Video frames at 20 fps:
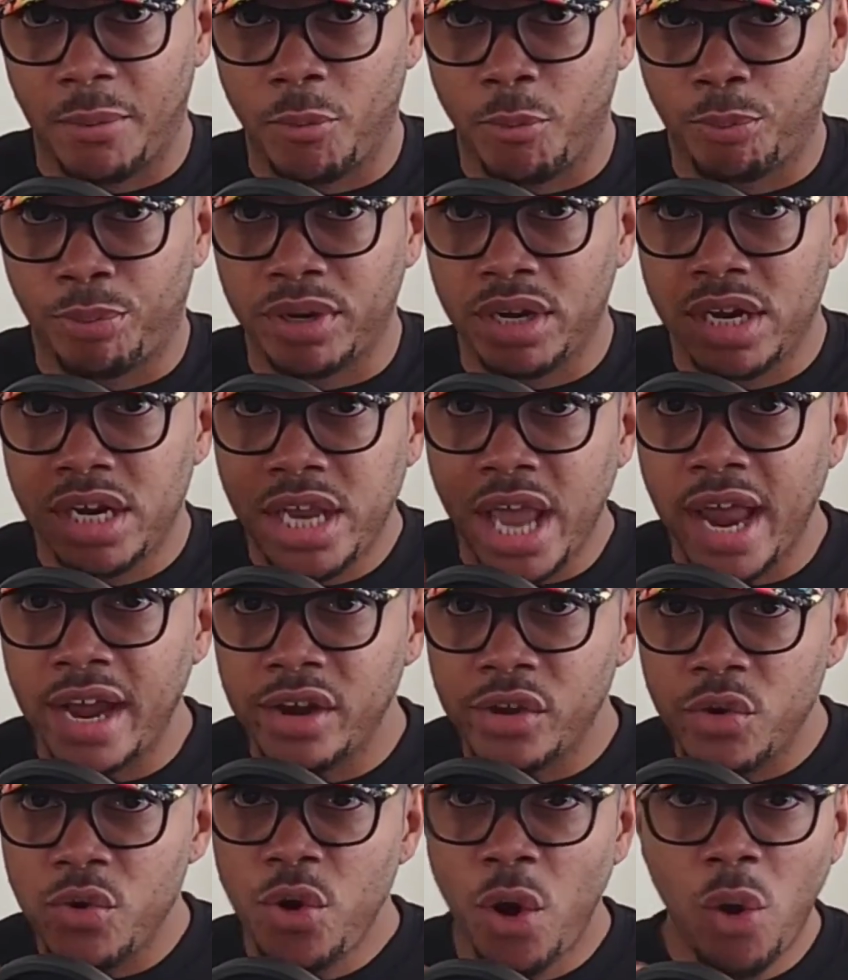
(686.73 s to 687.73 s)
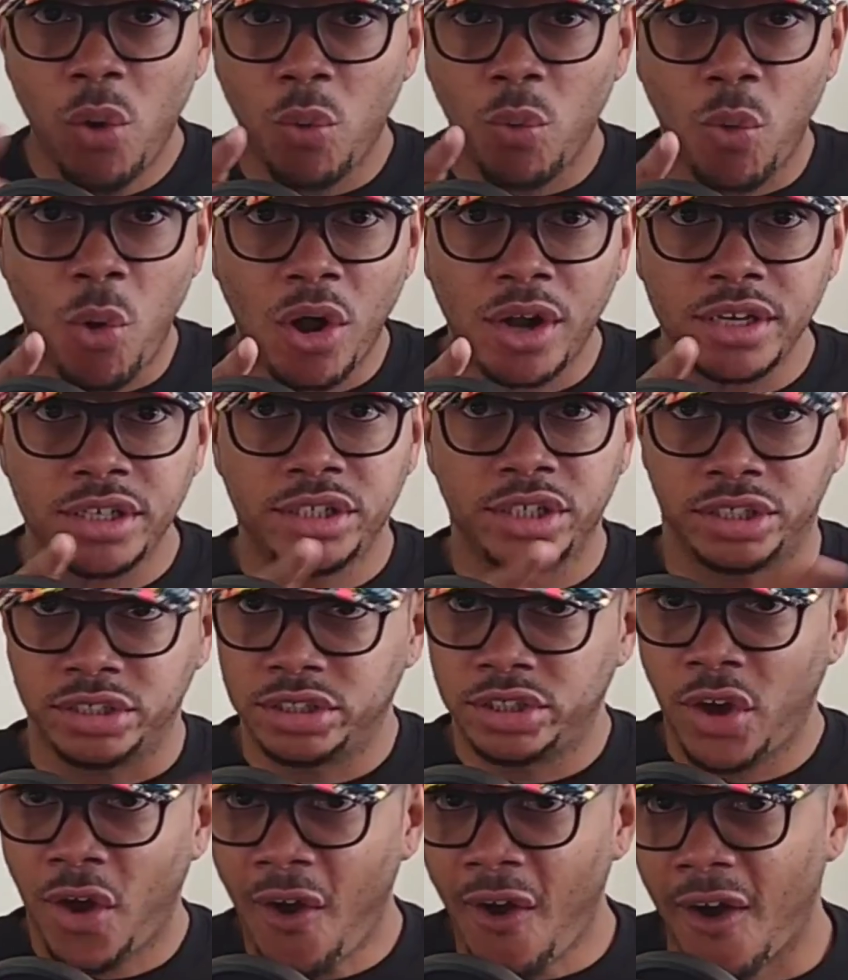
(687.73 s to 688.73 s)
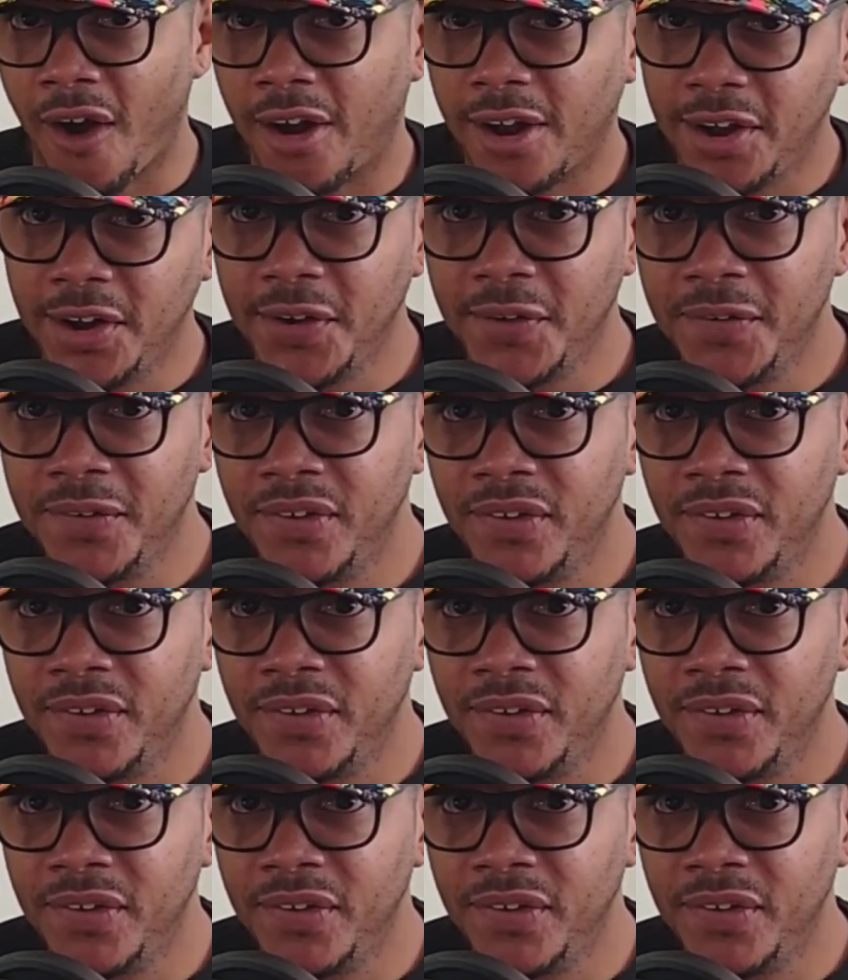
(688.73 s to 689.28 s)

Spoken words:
but yet you don't want to talk,